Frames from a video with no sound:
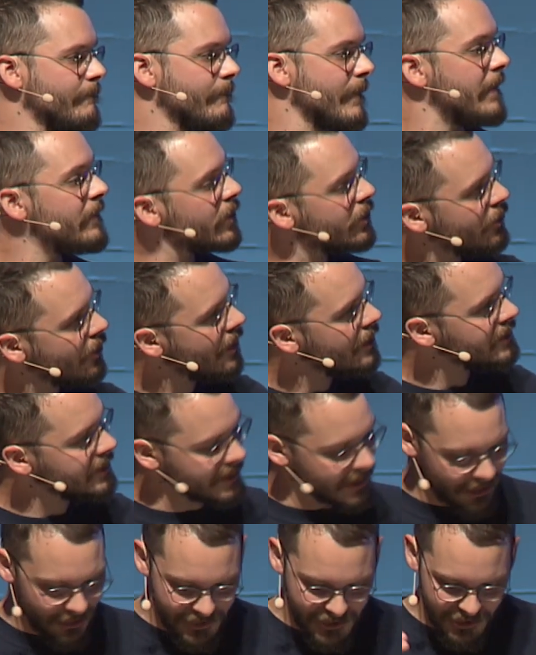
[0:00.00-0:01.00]
And the cross
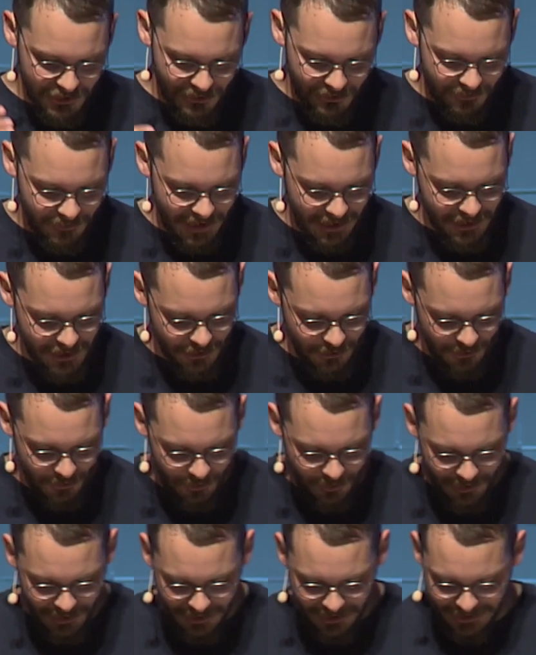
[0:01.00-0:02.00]
tells you that you
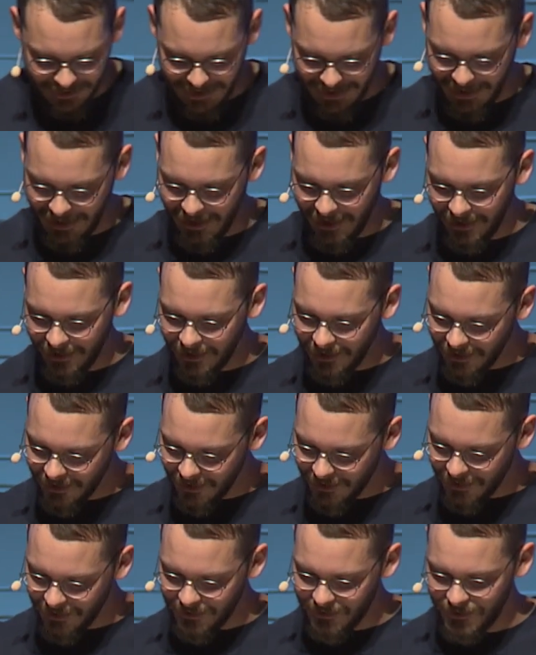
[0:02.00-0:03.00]
can
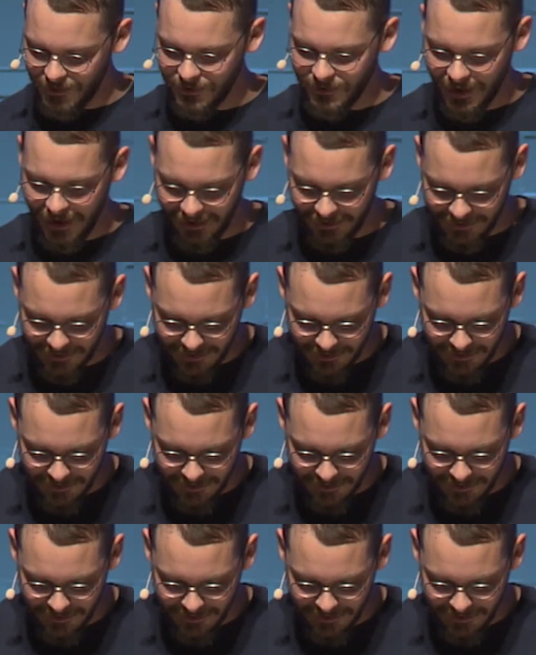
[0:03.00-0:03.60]
do that.